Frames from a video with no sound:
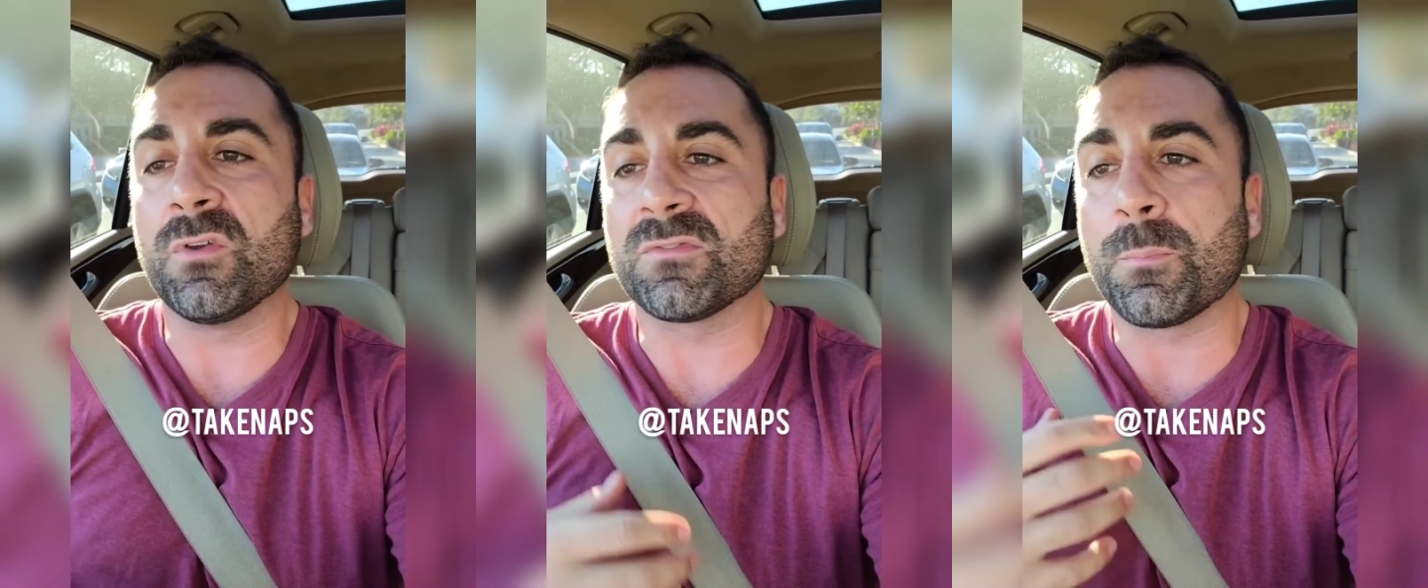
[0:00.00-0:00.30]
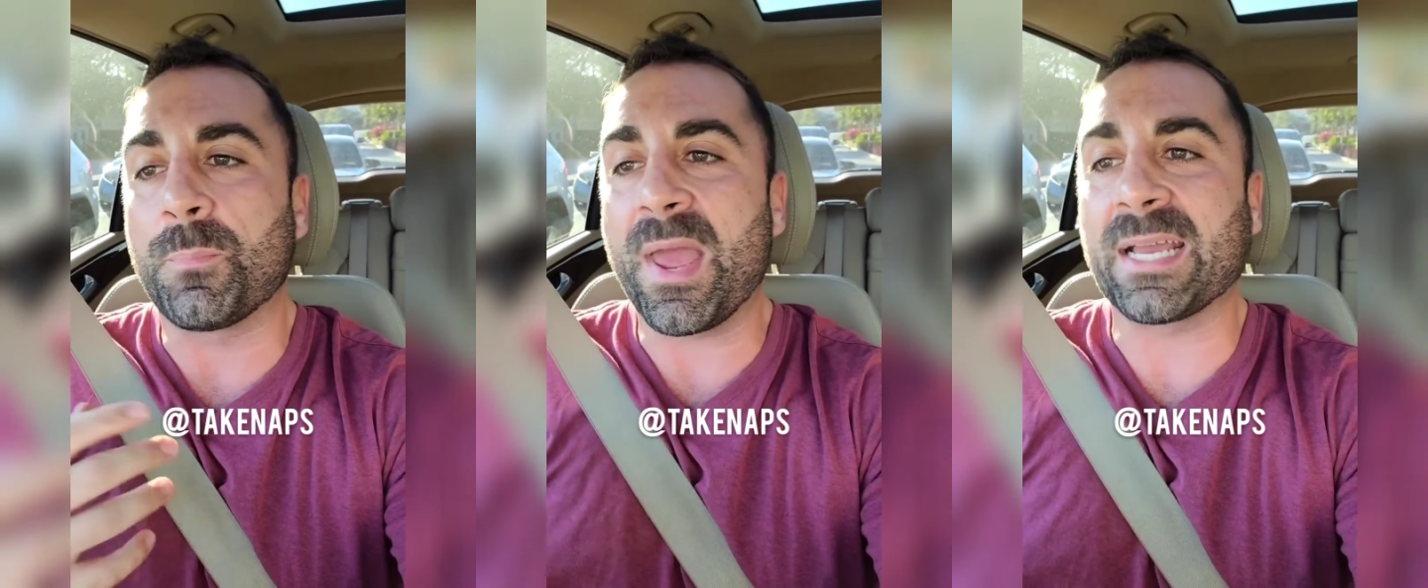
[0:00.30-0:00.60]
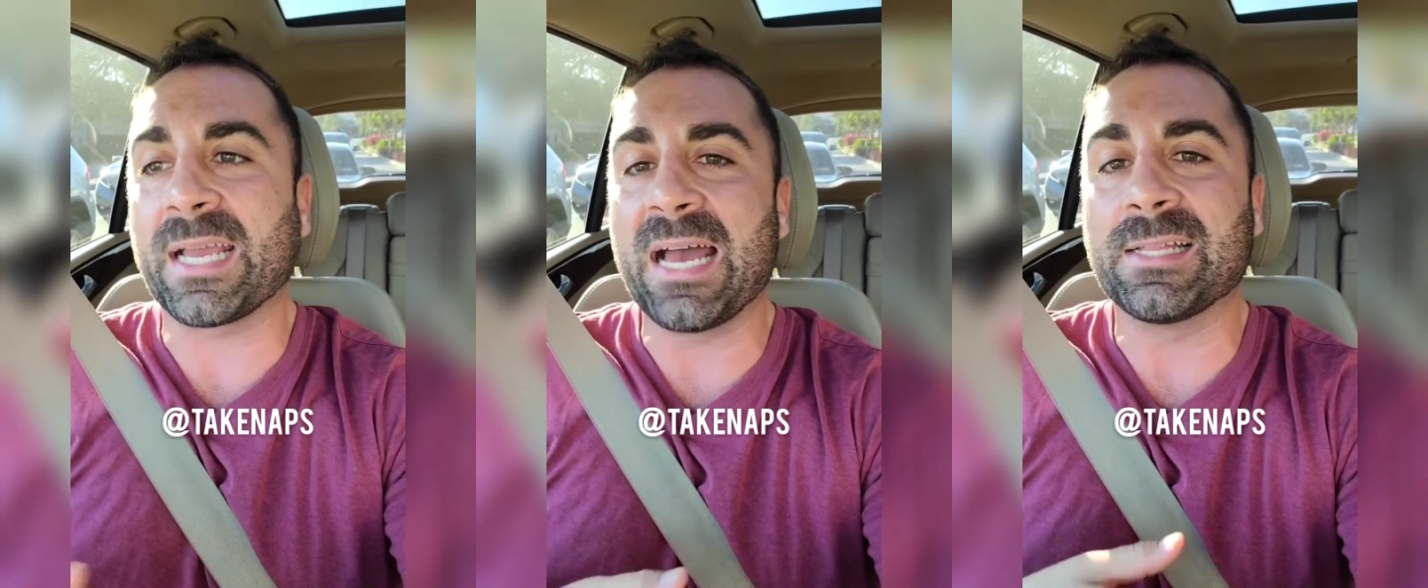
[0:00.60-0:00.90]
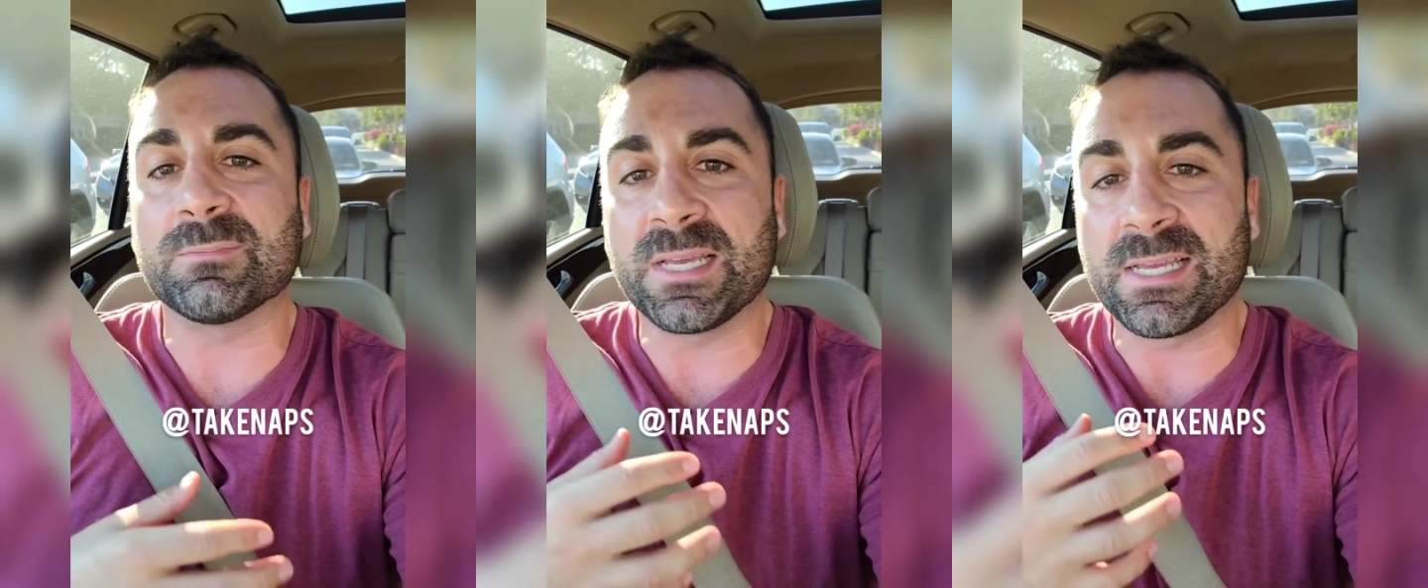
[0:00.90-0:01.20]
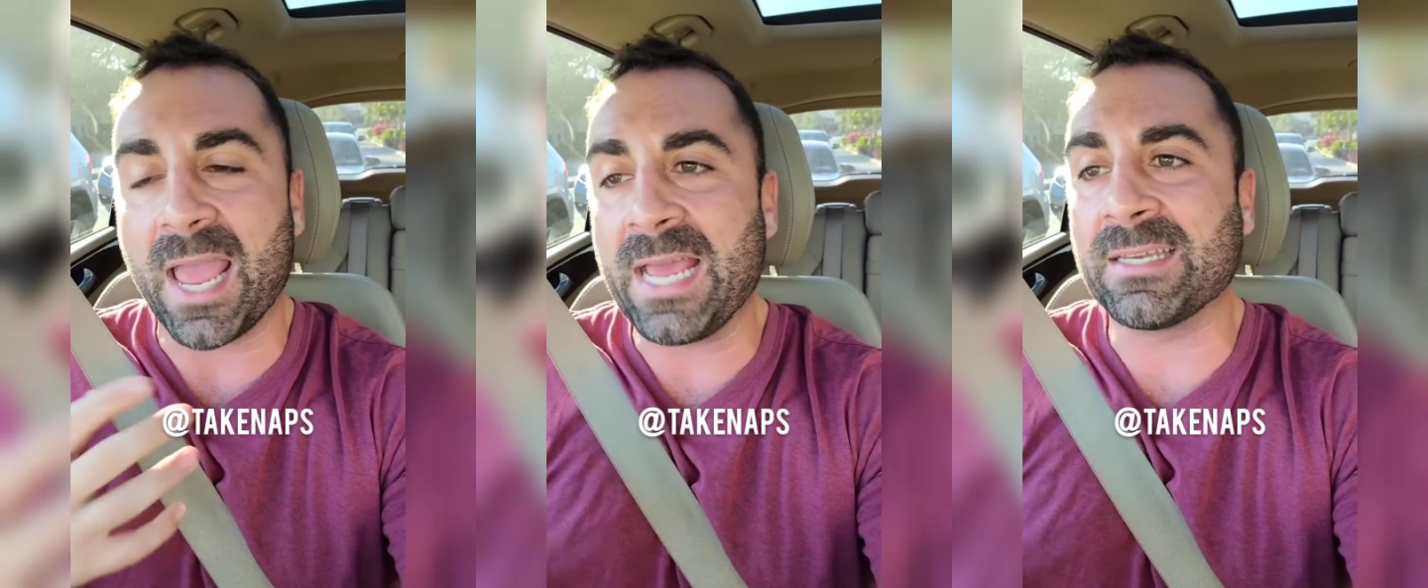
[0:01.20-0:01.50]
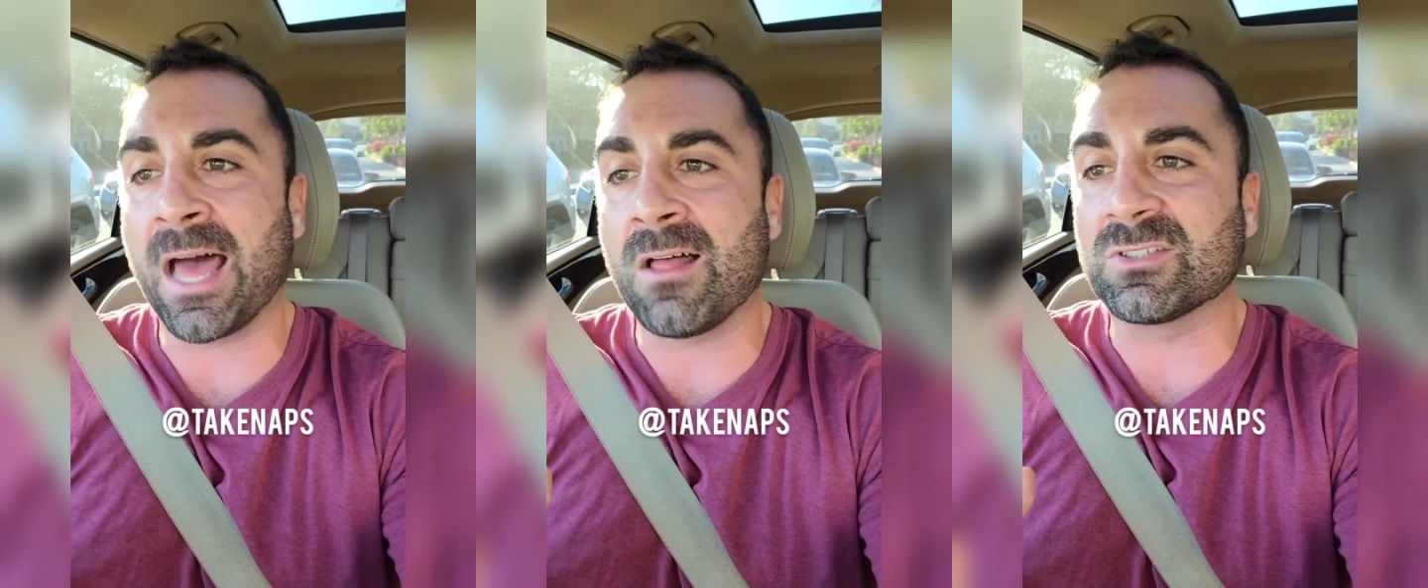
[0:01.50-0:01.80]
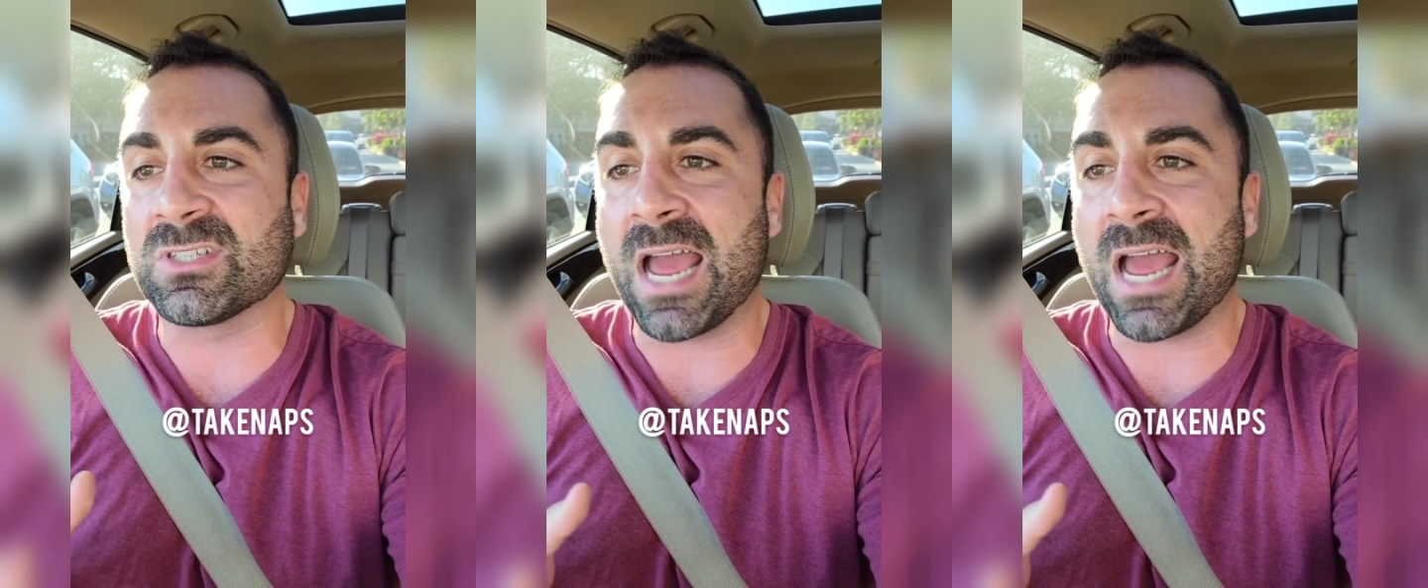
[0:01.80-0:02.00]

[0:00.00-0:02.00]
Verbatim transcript: If you have to pay a guy that's making $8